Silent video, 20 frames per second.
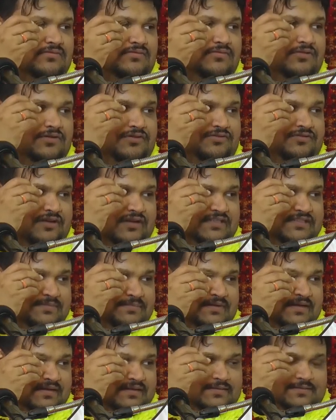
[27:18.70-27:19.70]

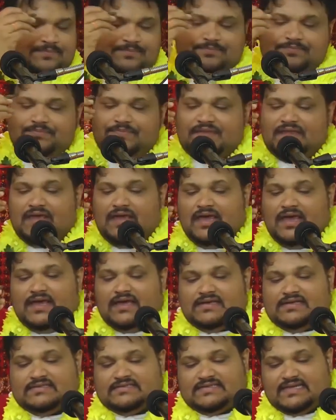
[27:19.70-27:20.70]
Rudraksh bead.
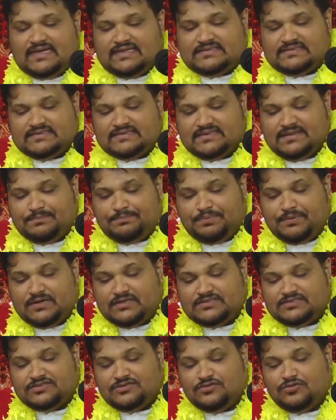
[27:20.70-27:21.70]
He says the
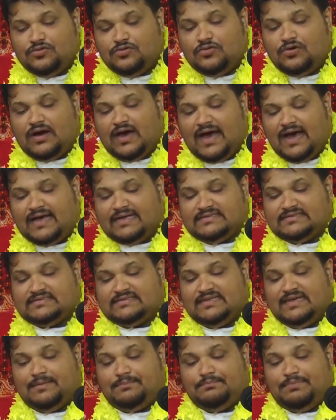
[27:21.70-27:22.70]
person who has
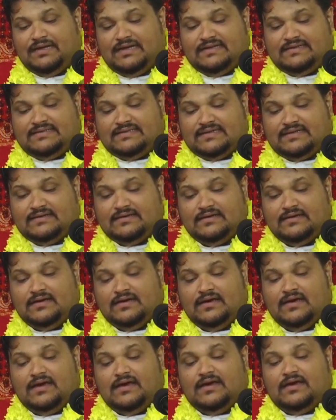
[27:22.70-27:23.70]
the ability
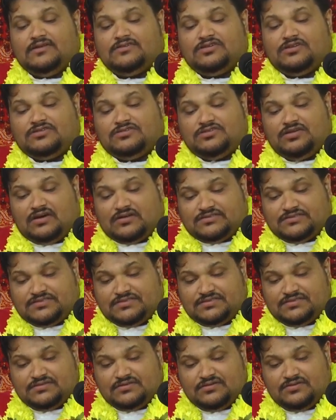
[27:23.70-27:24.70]
to
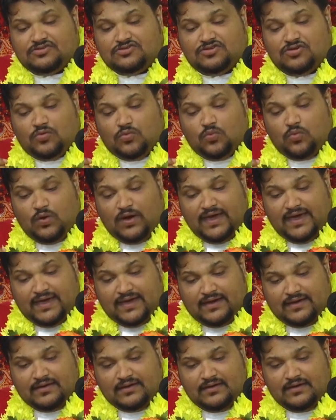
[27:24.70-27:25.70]
touch, to
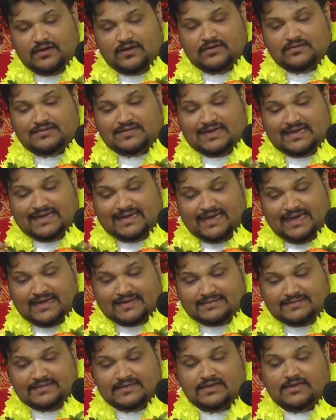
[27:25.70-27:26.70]
wear, to
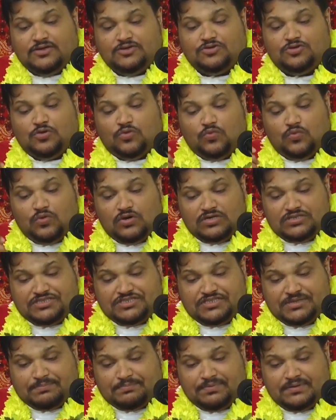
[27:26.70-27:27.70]
get, to
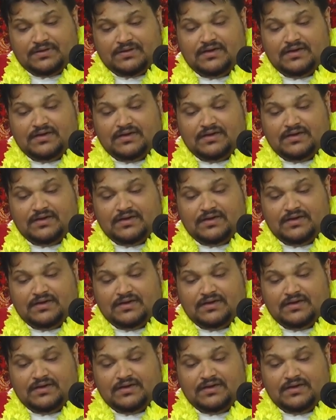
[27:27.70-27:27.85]
worship